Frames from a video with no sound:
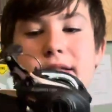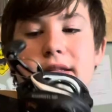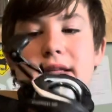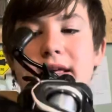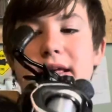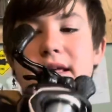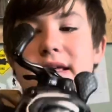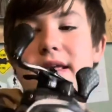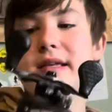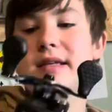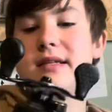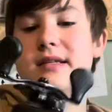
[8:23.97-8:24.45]

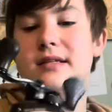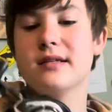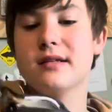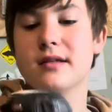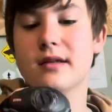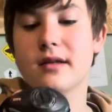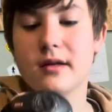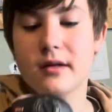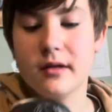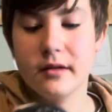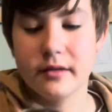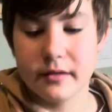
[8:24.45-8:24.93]
is
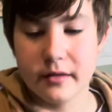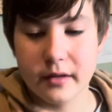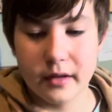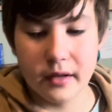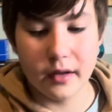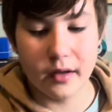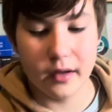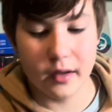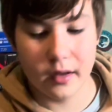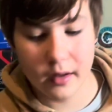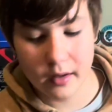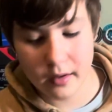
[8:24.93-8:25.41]

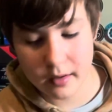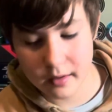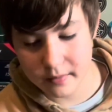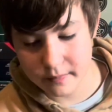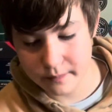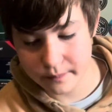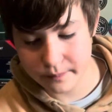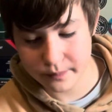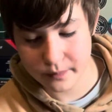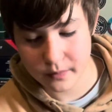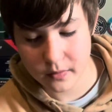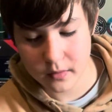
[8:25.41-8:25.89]
the
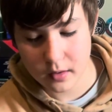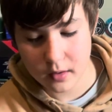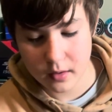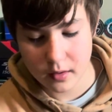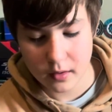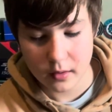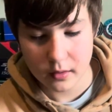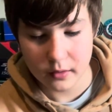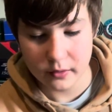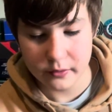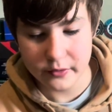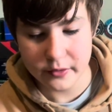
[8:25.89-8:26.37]

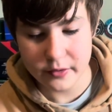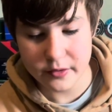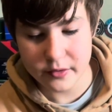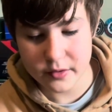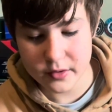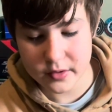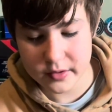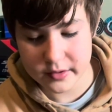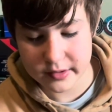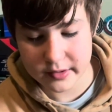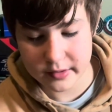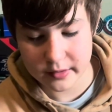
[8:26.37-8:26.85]

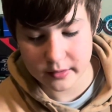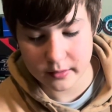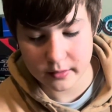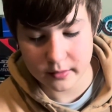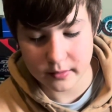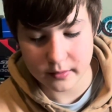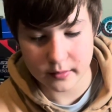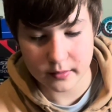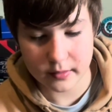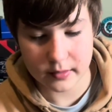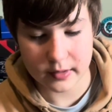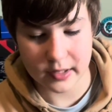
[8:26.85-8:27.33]
Lew's
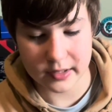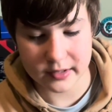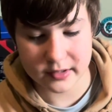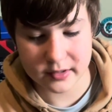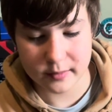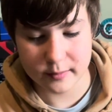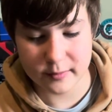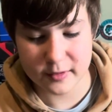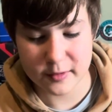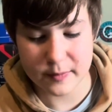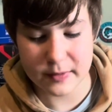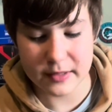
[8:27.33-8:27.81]
Custom
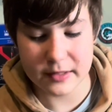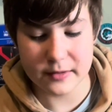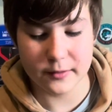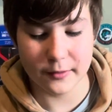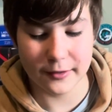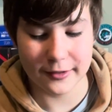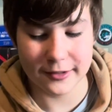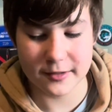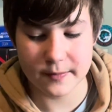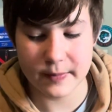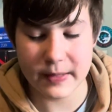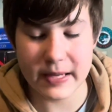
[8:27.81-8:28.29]
Speedspool
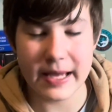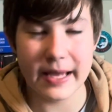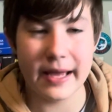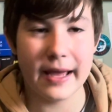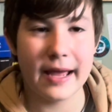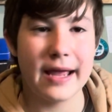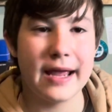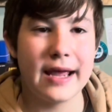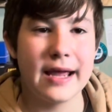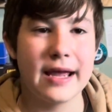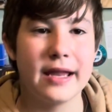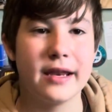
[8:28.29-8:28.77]
XP,
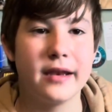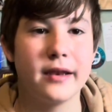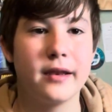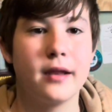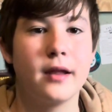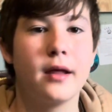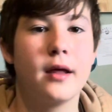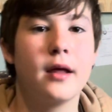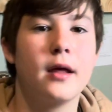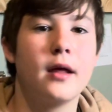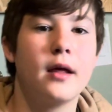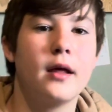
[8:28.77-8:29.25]
and
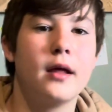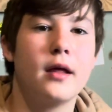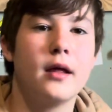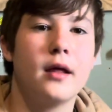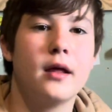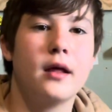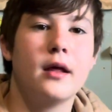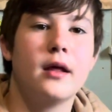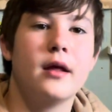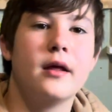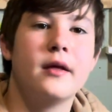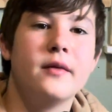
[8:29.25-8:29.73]

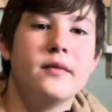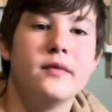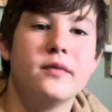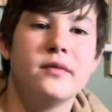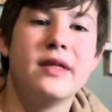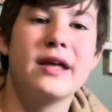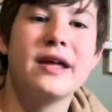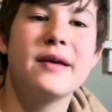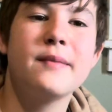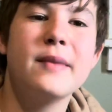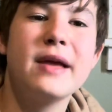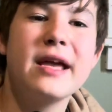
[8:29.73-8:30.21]

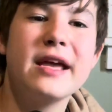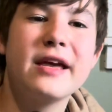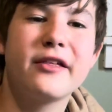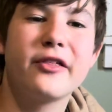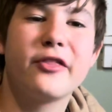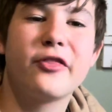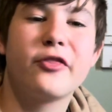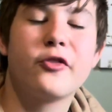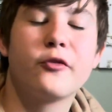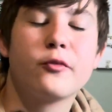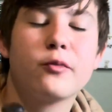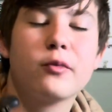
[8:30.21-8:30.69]
they make
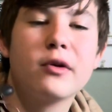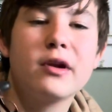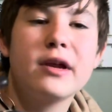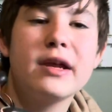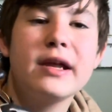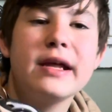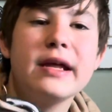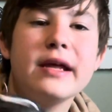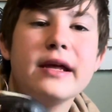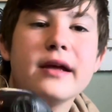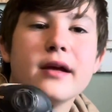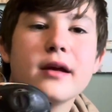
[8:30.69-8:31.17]

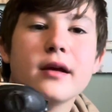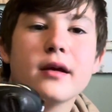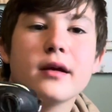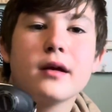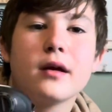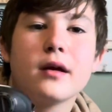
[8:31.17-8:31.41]
3